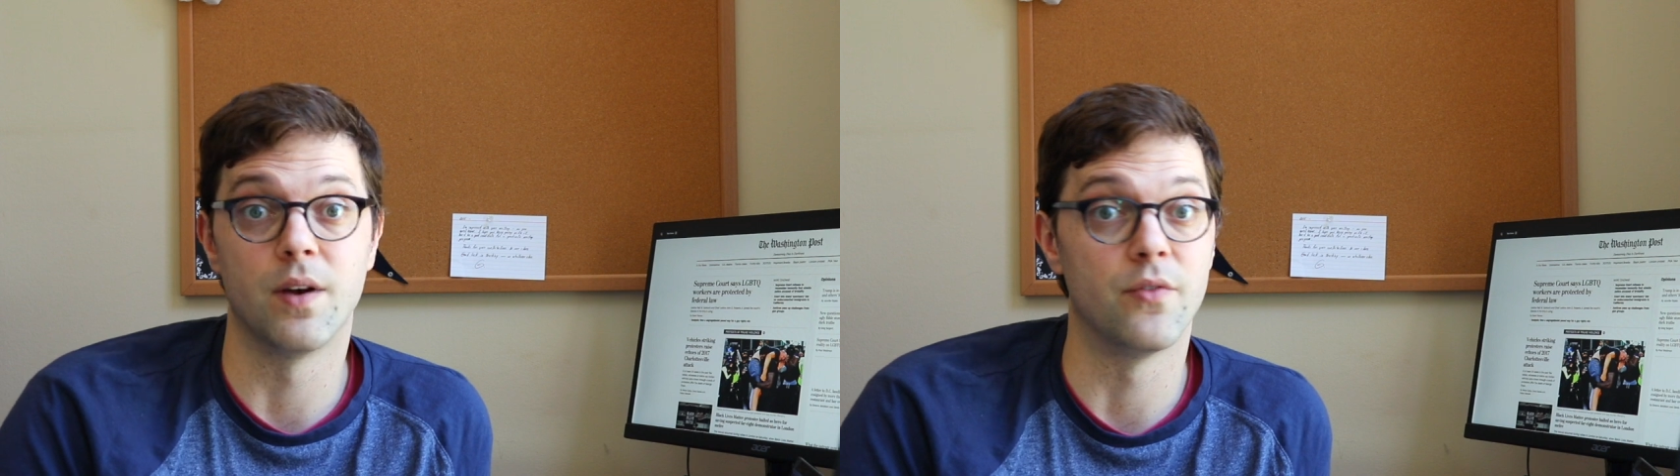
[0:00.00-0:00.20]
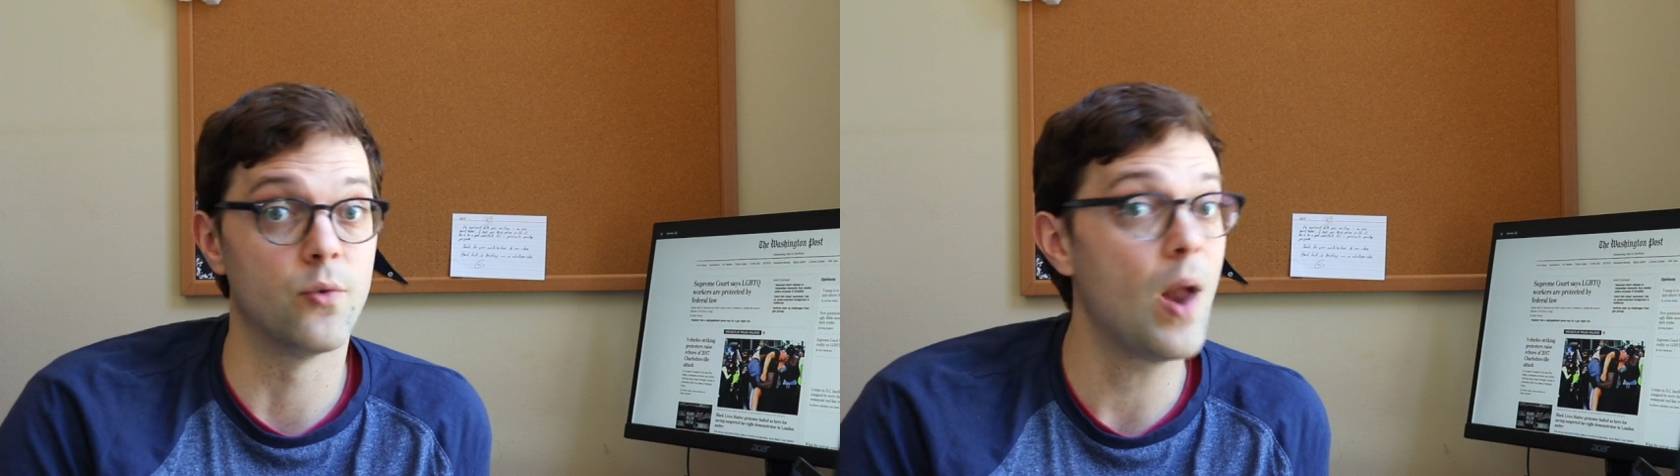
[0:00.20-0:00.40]

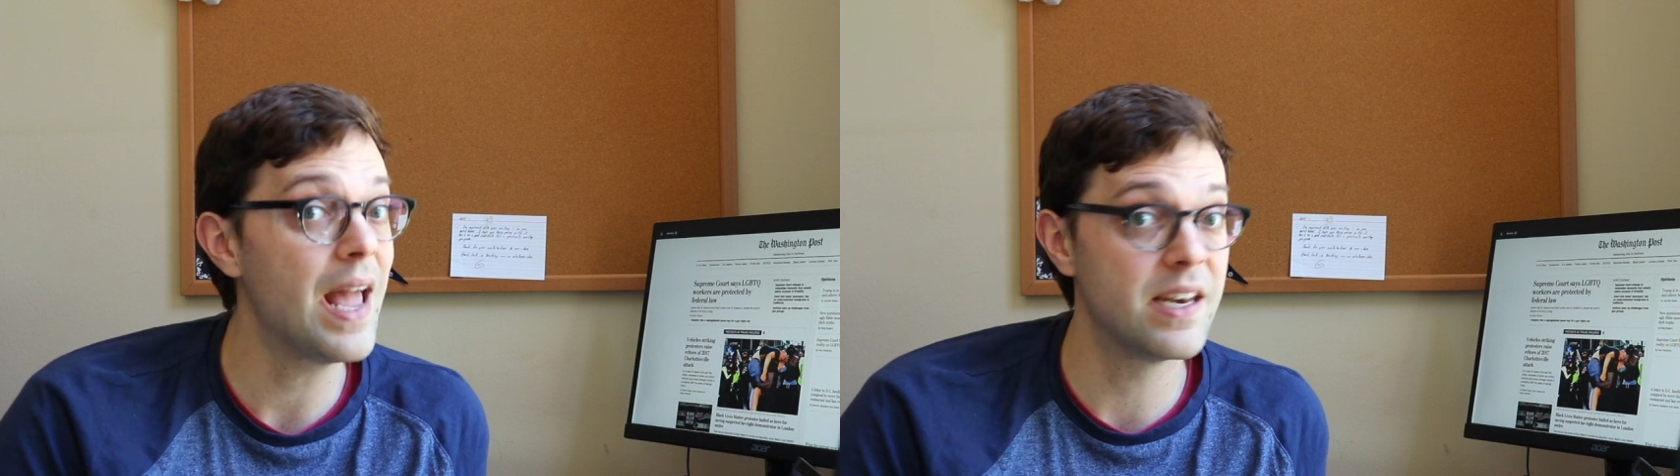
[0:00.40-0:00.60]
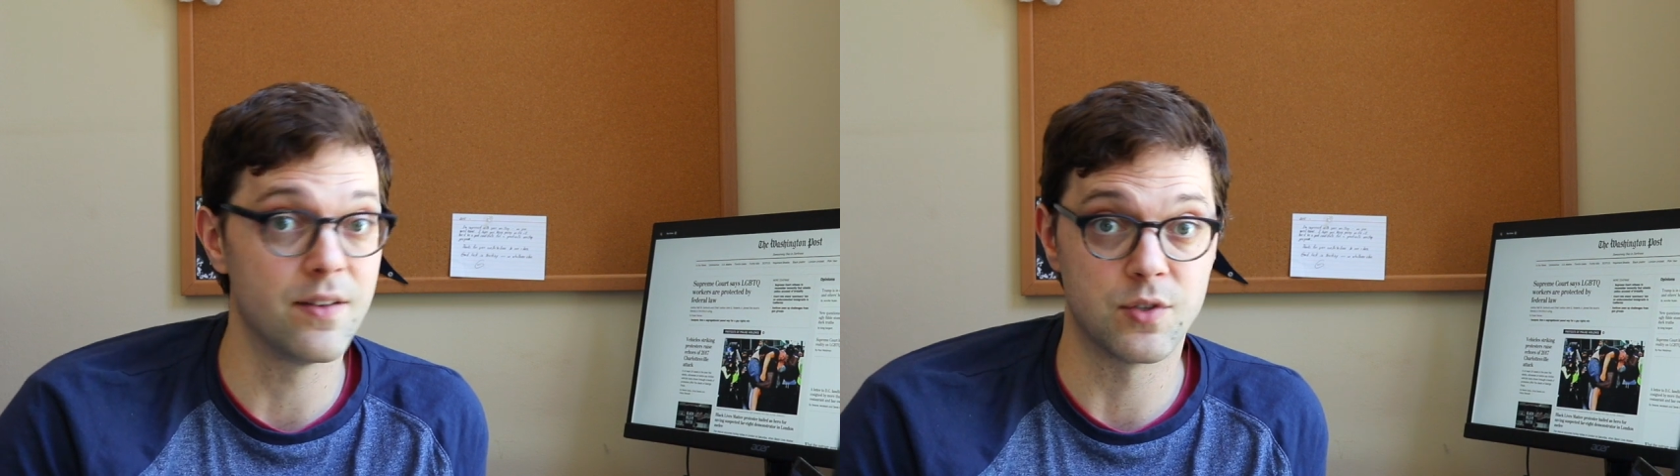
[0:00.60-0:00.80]
a
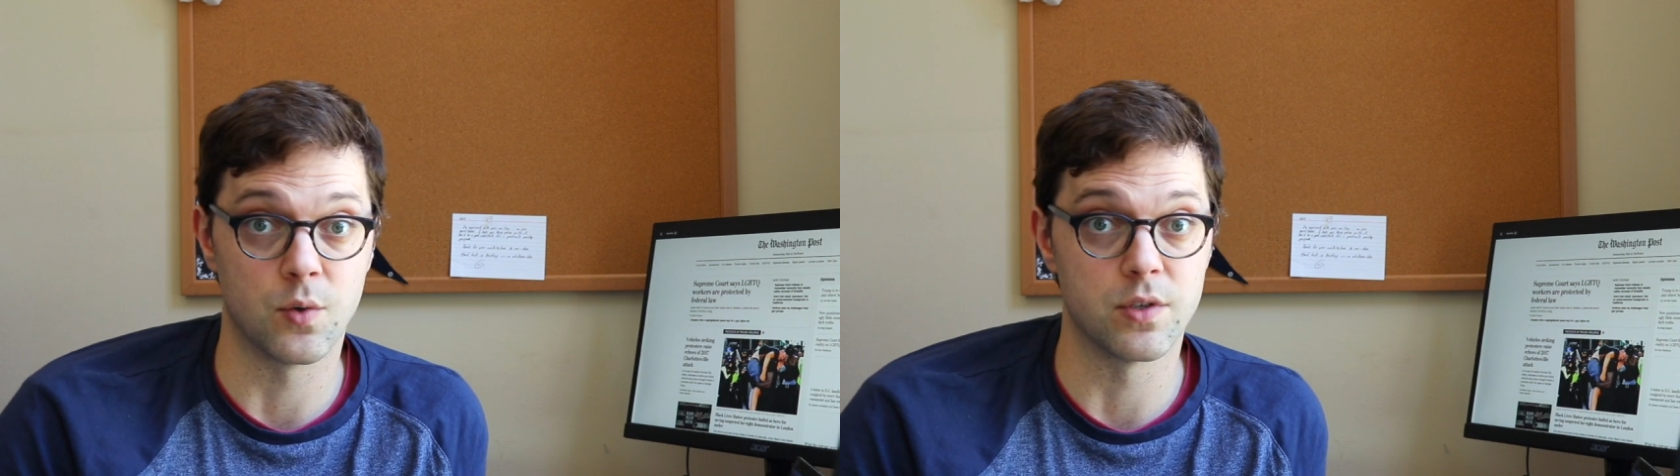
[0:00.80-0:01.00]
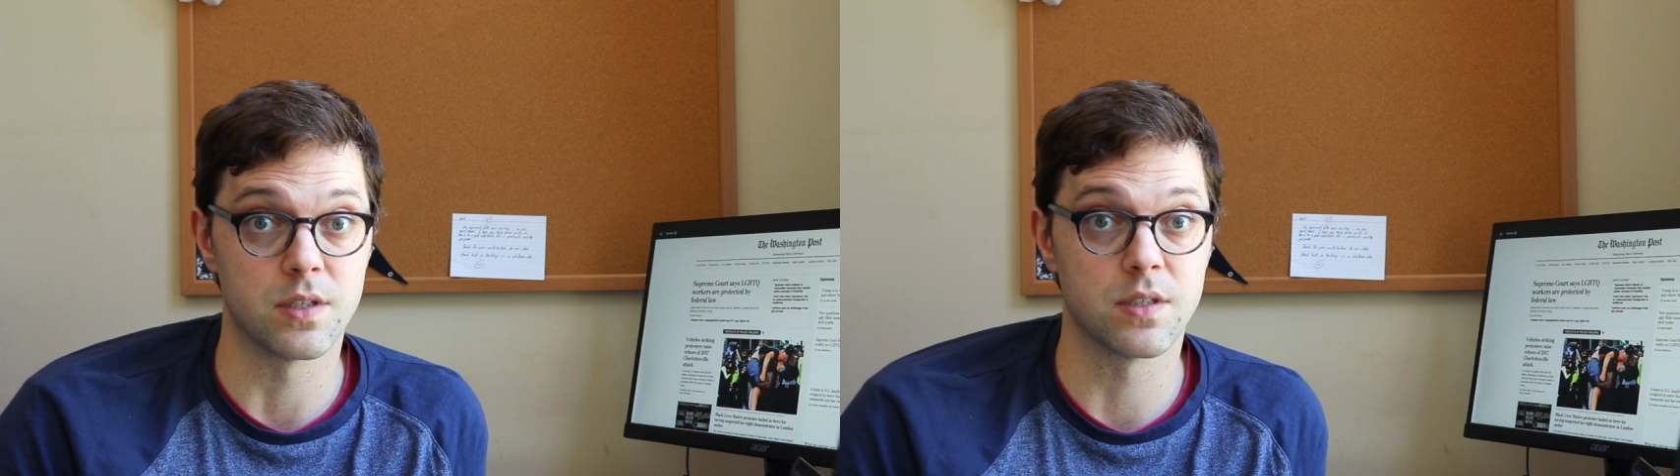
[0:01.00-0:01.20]
variety of
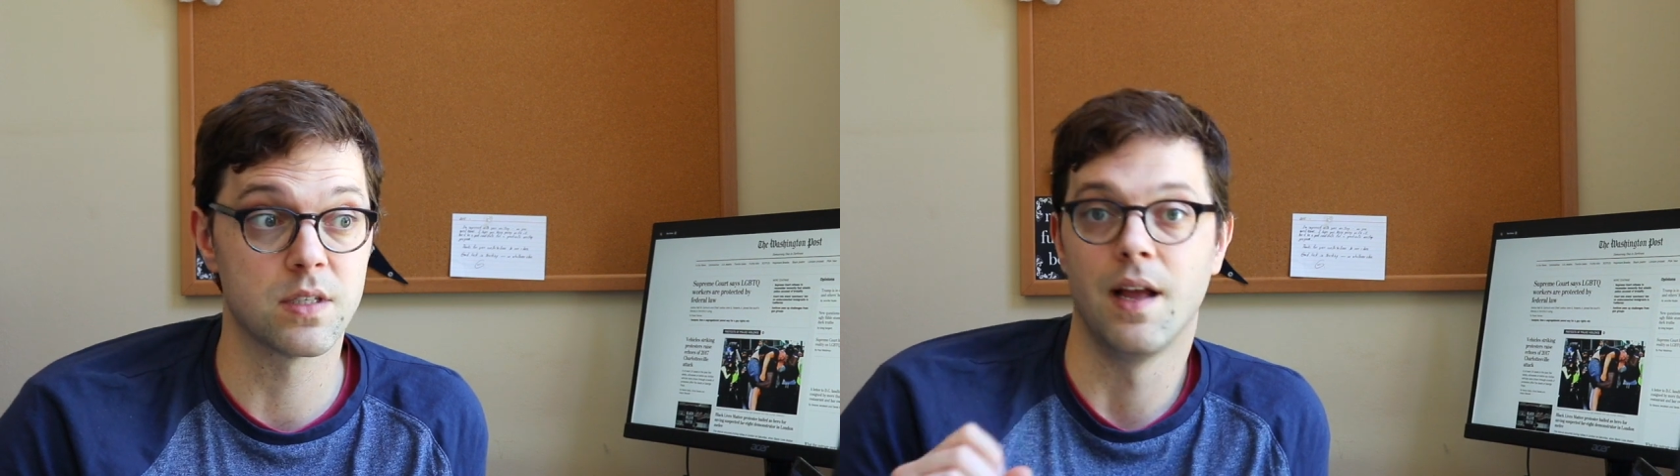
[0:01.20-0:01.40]
sources,